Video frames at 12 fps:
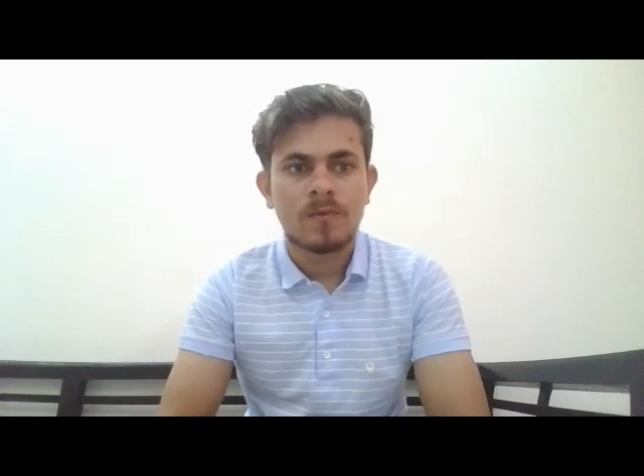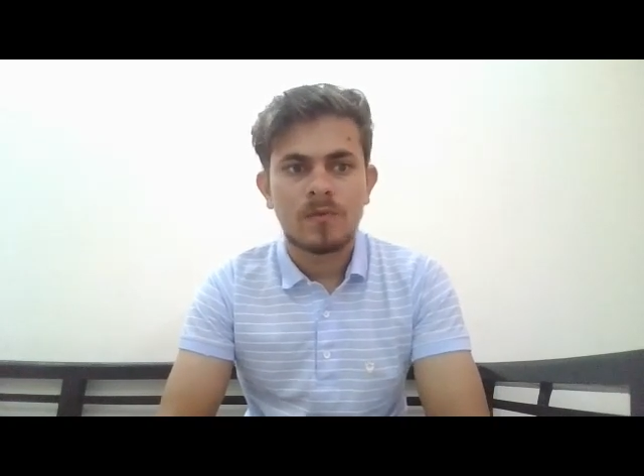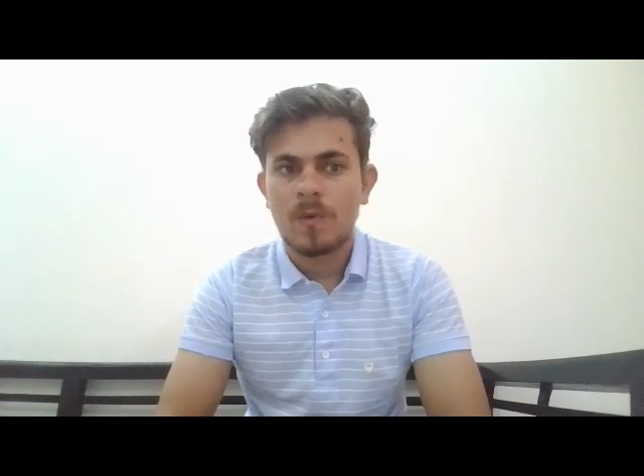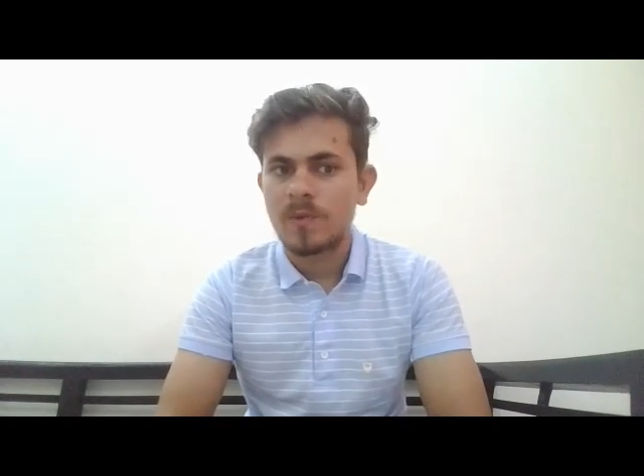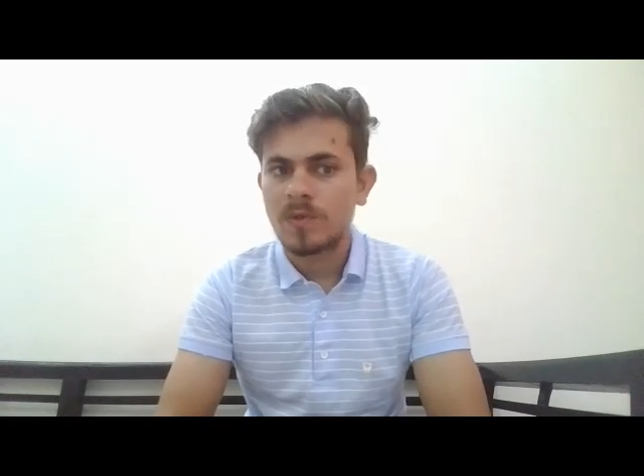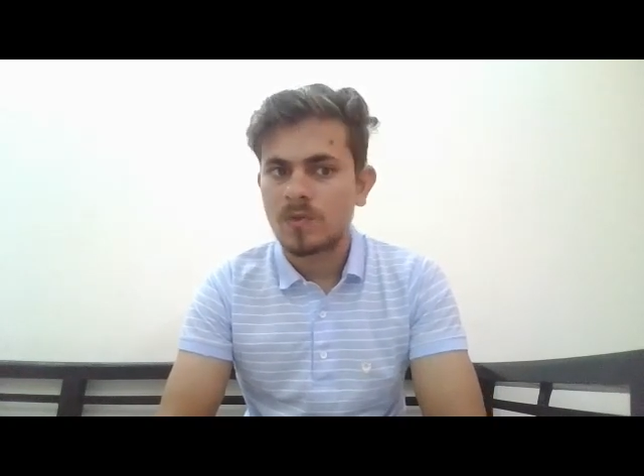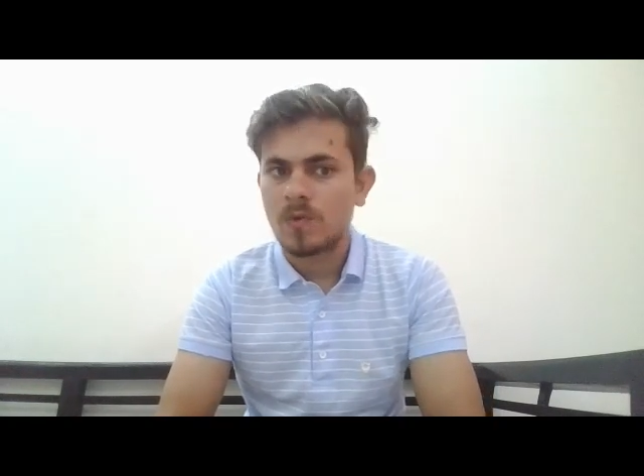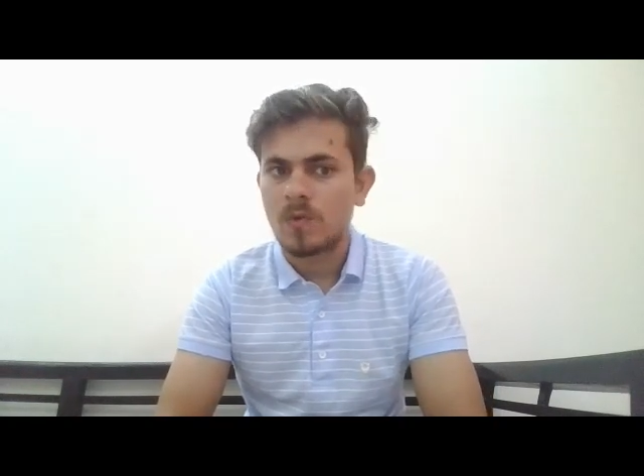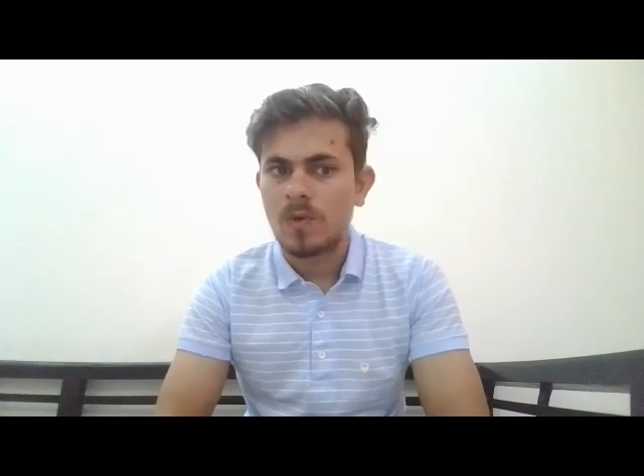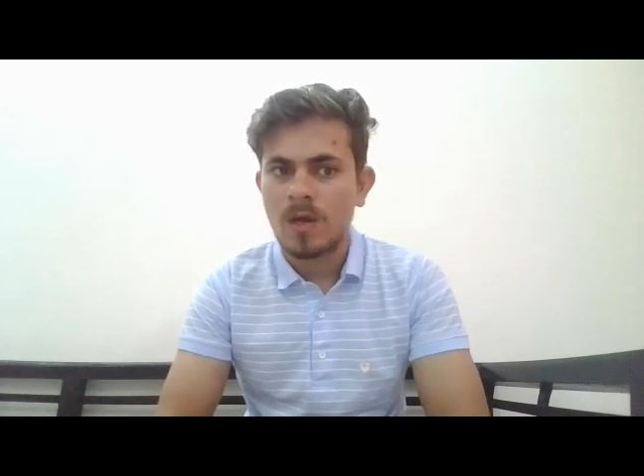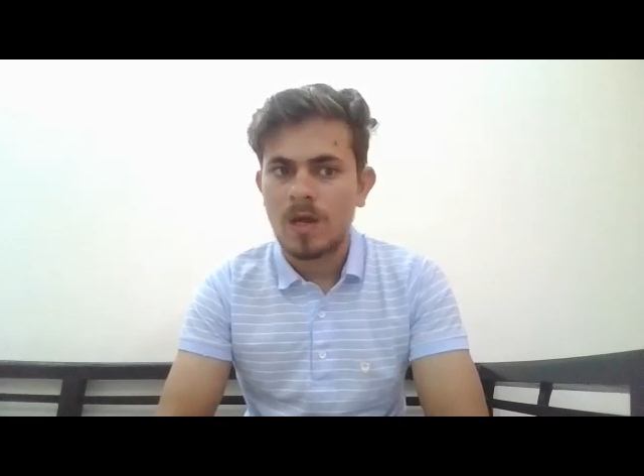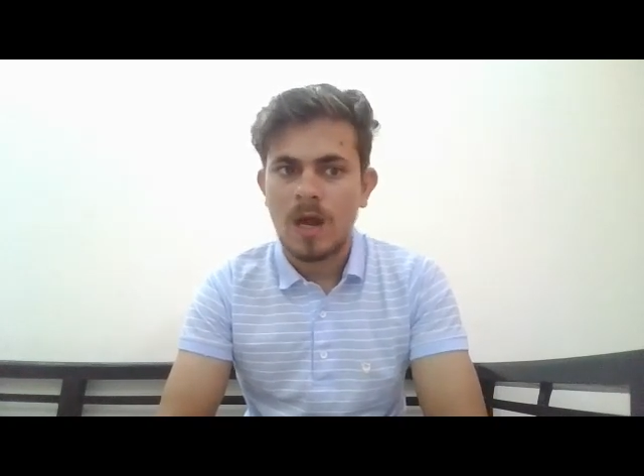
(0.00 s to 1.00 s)
from
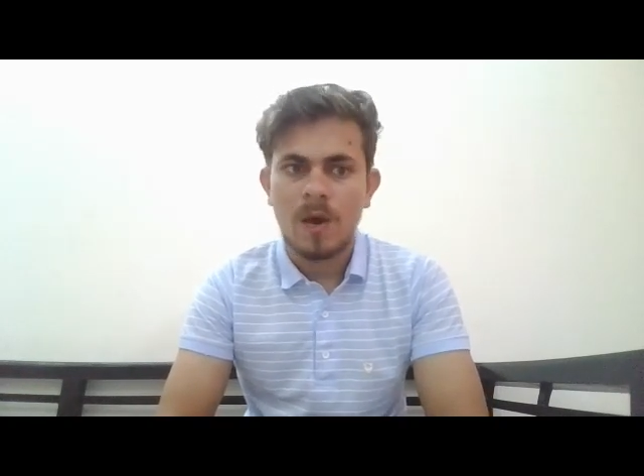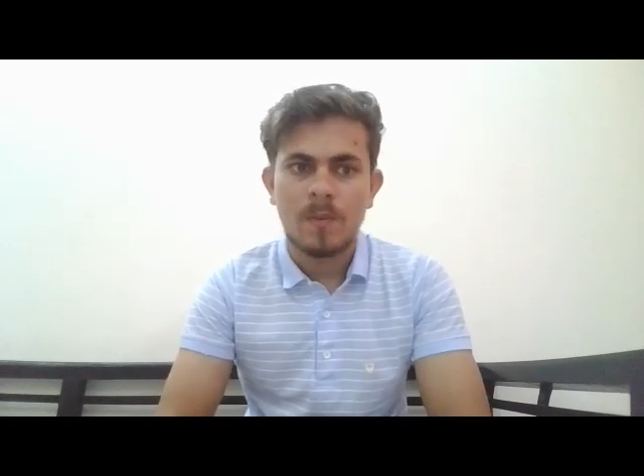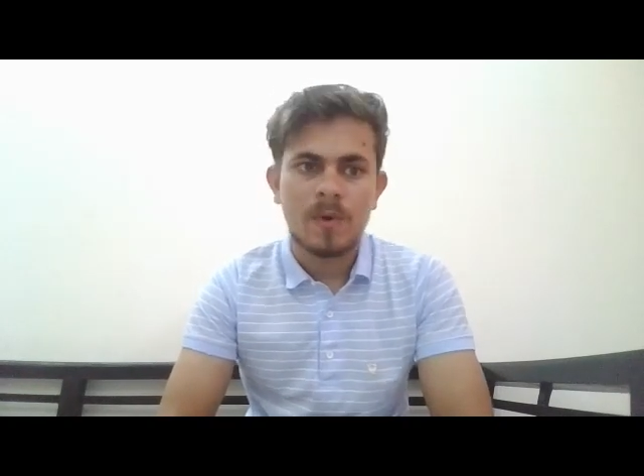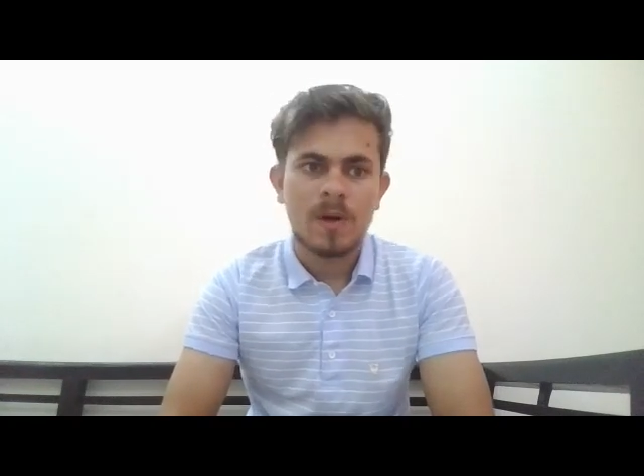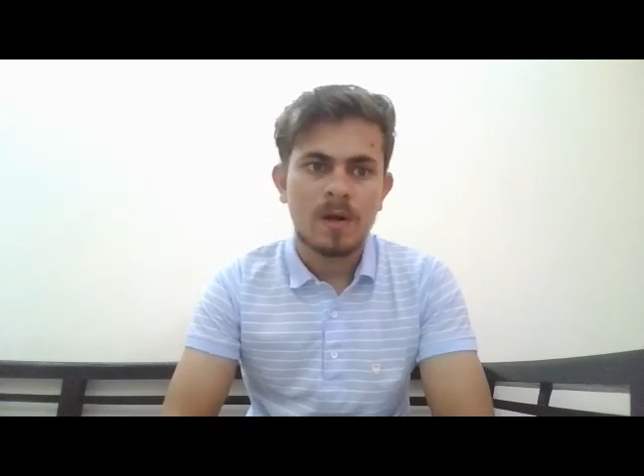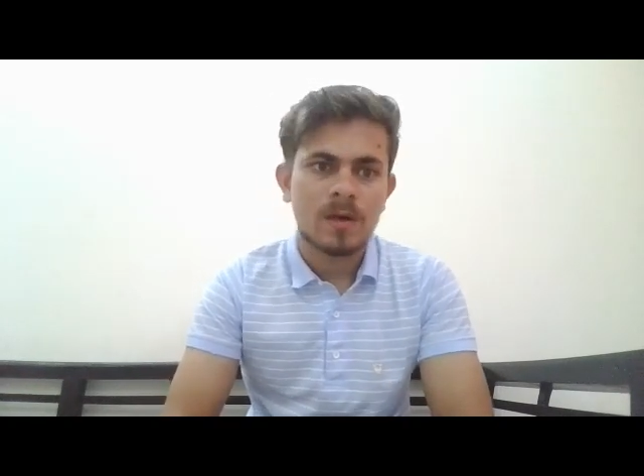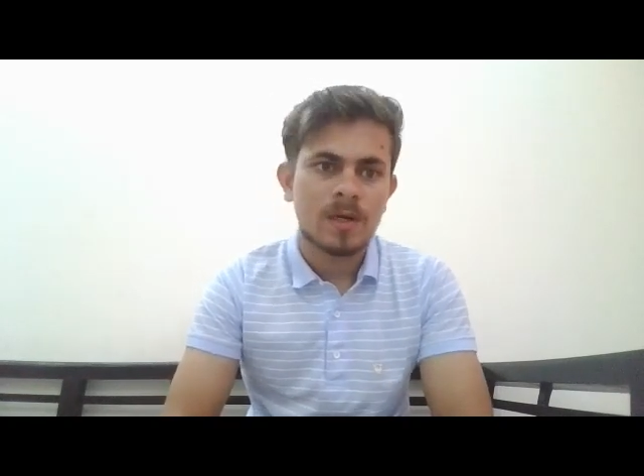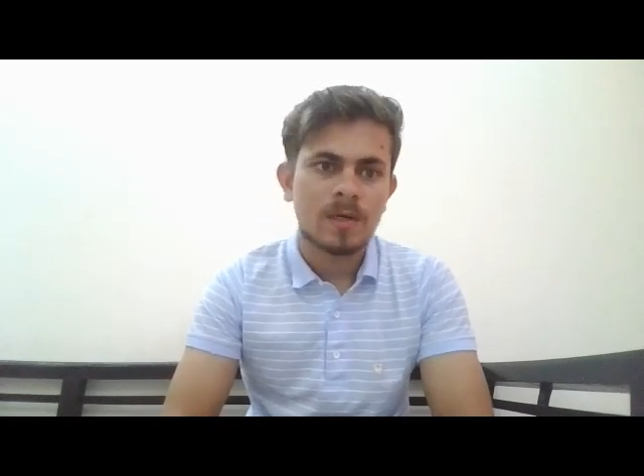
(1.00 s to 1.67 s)
school, Abra,